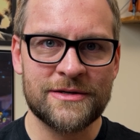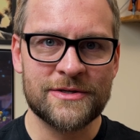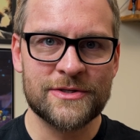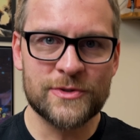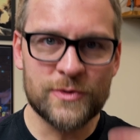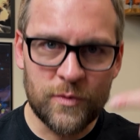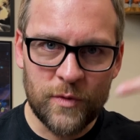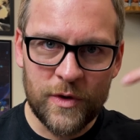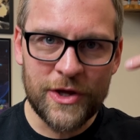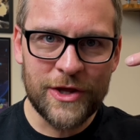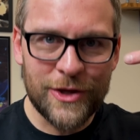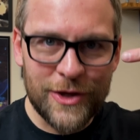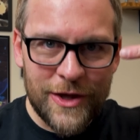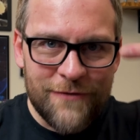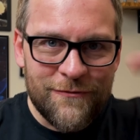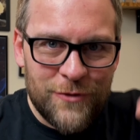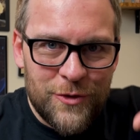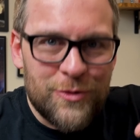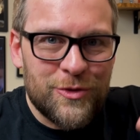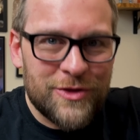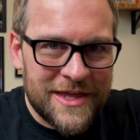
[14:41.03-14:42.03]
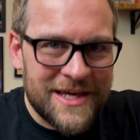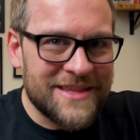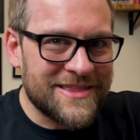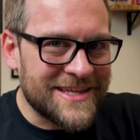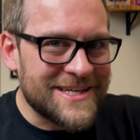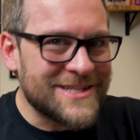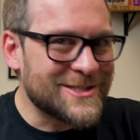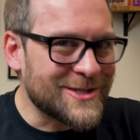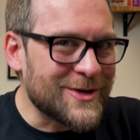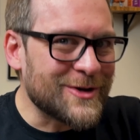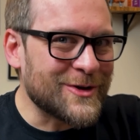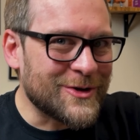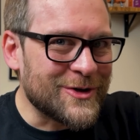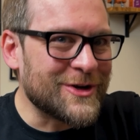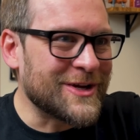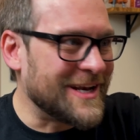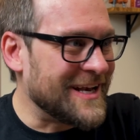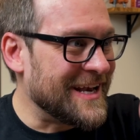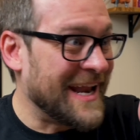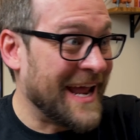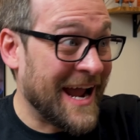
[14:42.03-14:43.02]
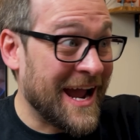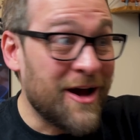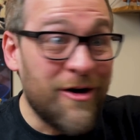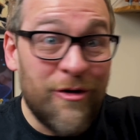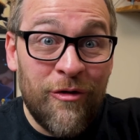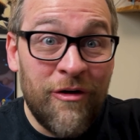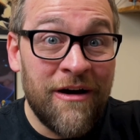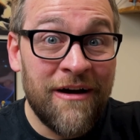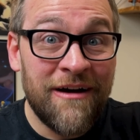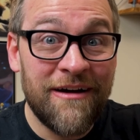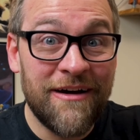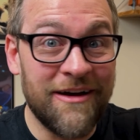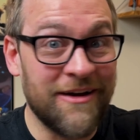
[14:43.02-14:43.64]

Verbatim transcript: So wait, if you think these look good now,